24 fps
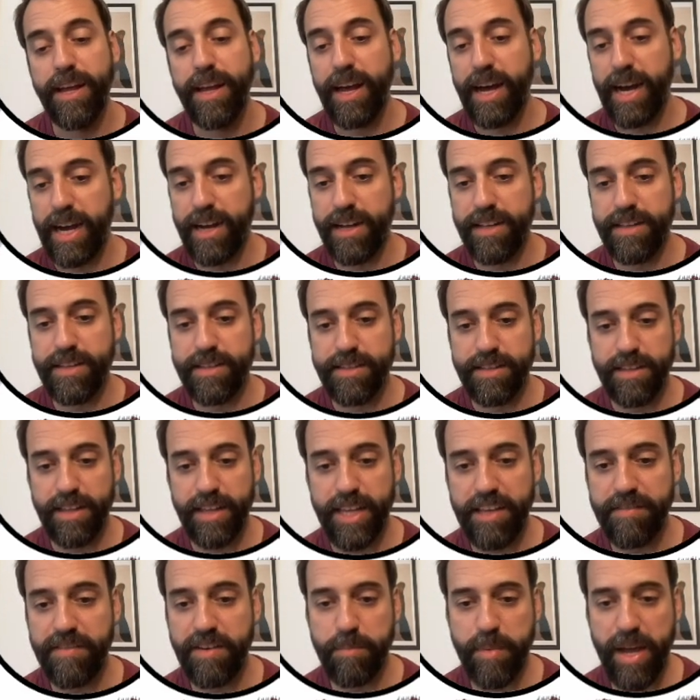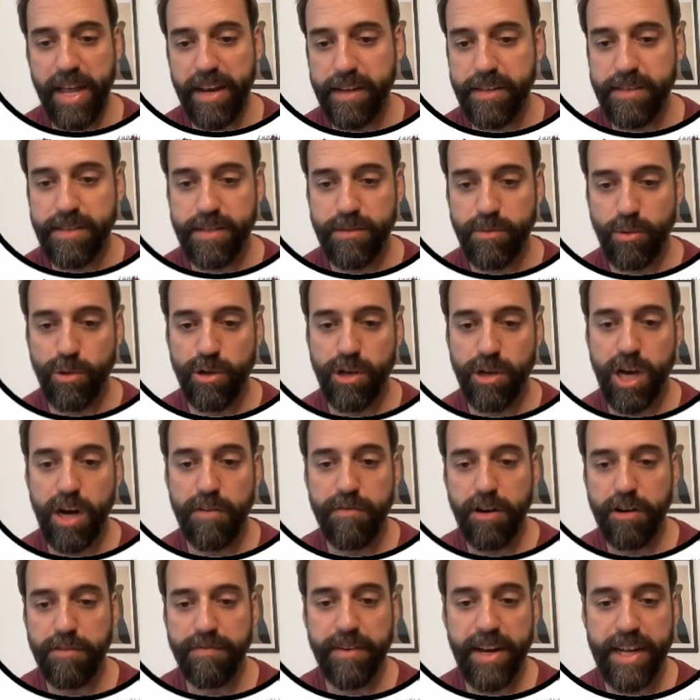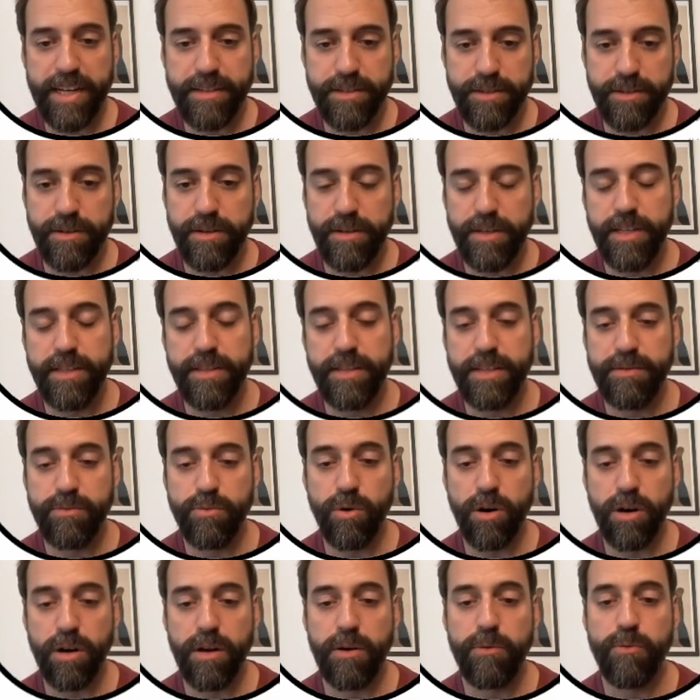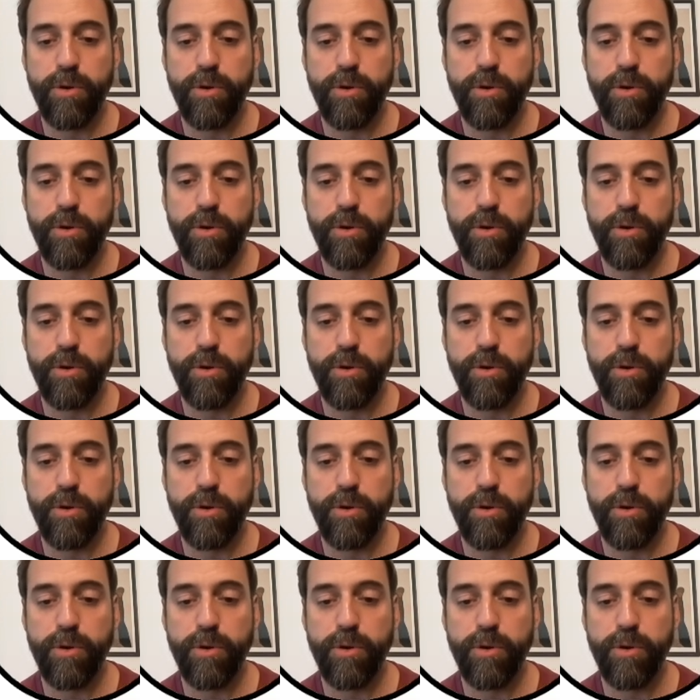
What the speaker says: And they even made it to the cover of Nature in this work,